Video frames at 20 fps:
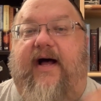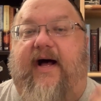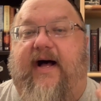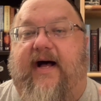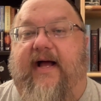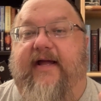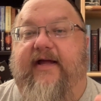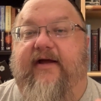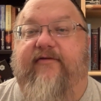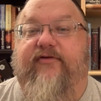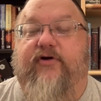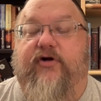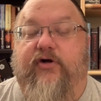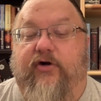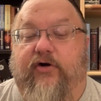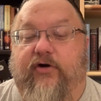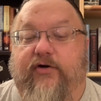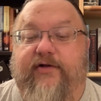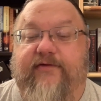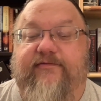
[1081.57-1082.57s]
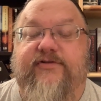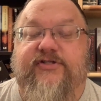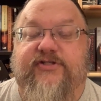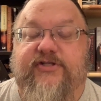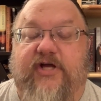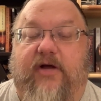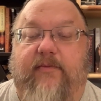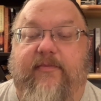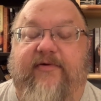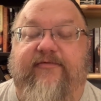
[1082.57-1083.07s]
I have heard of
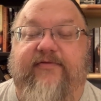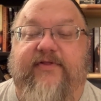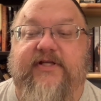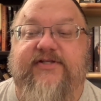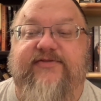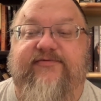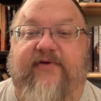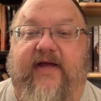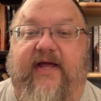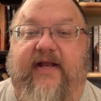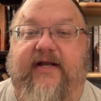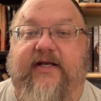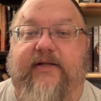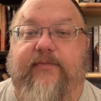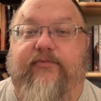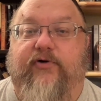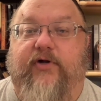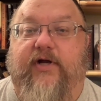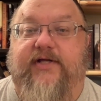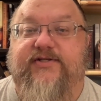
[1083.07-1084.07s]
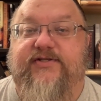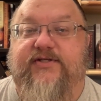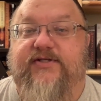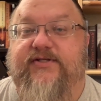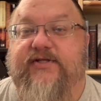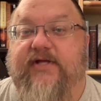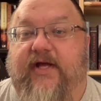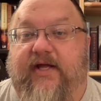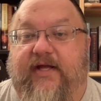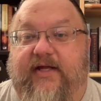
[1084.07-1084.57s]
some of these vanity
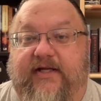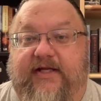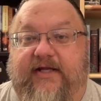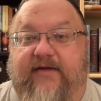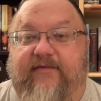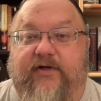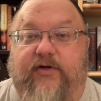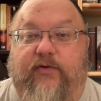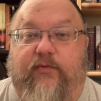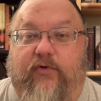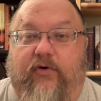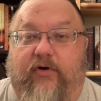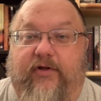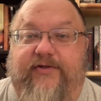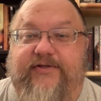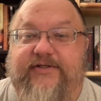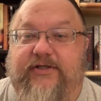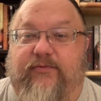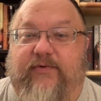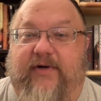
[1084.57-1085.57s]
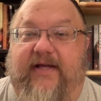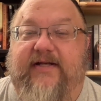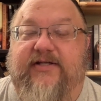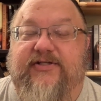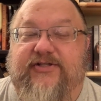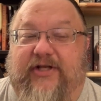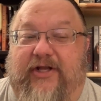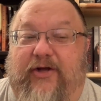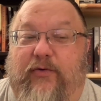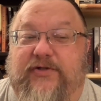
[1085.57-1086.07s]
presses giving a royalty rate
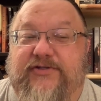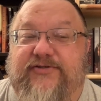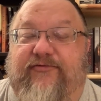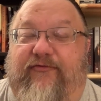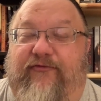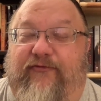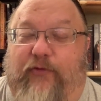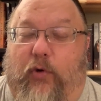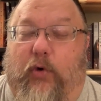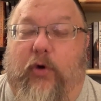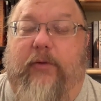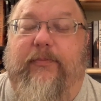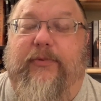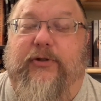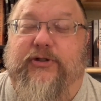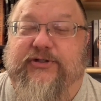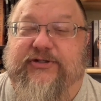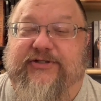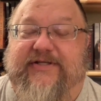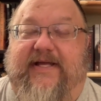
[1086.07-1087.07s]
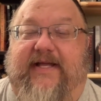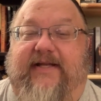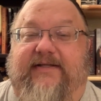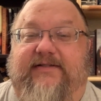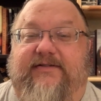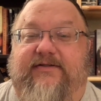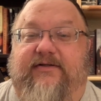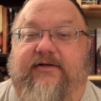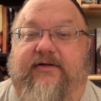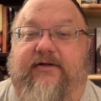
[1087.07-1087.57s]
as low as 4%
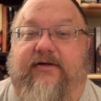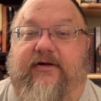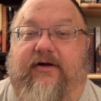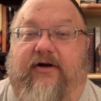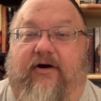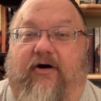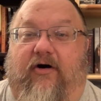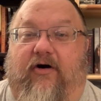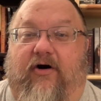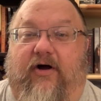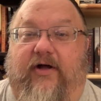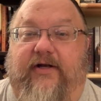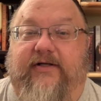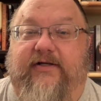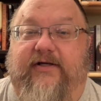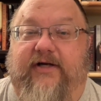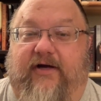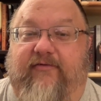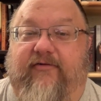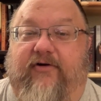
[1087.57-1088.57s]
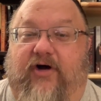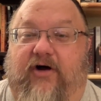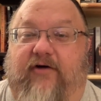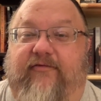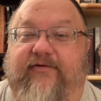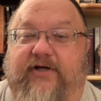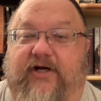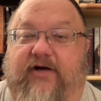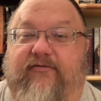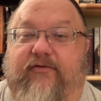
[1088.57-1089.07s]
on
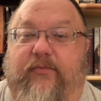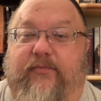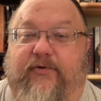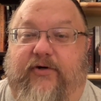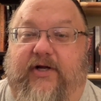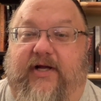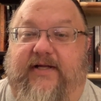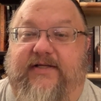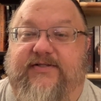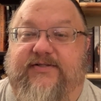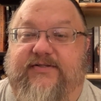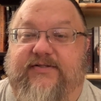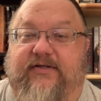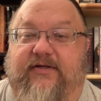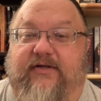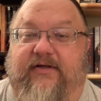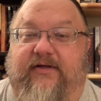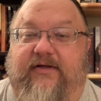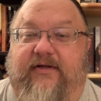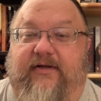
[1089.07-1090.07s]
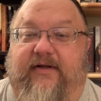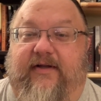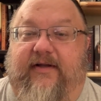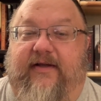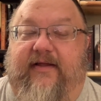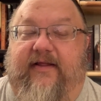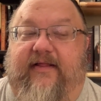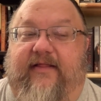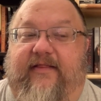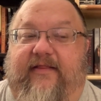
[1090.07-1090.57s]
off-cover price.
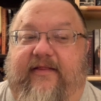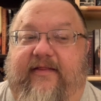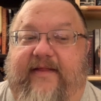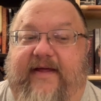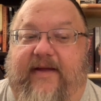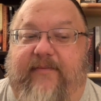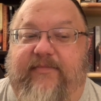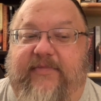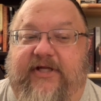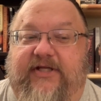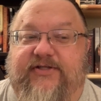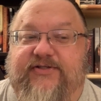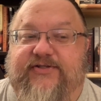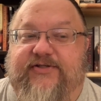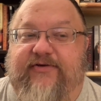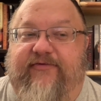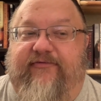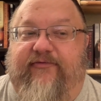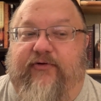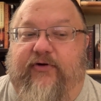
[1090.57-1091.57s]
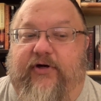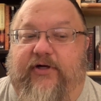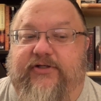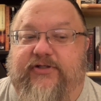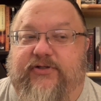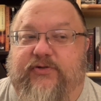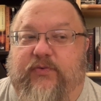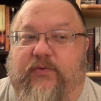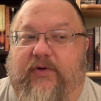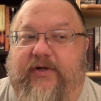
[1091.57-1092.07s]
That means that for a
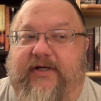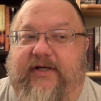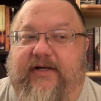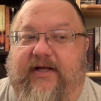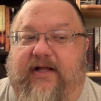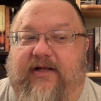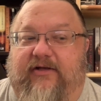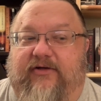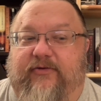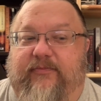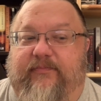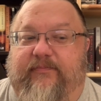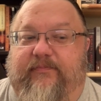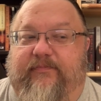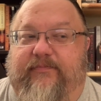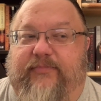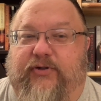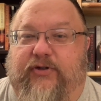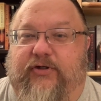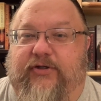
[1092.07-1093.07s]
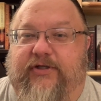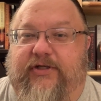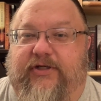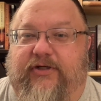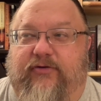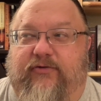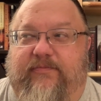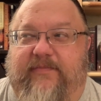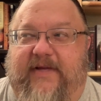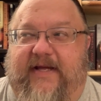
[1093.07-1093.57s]
$20 book,
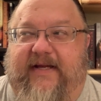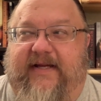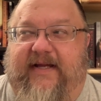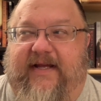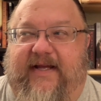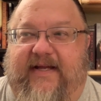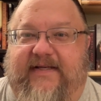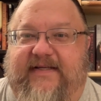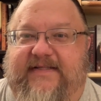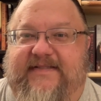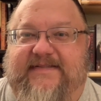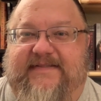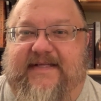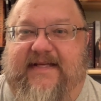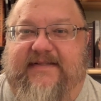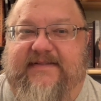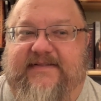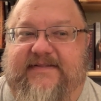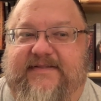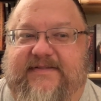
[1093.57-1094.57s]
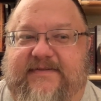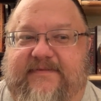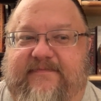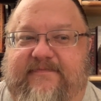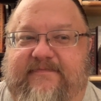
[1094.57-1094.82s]
you'd make 80 cents.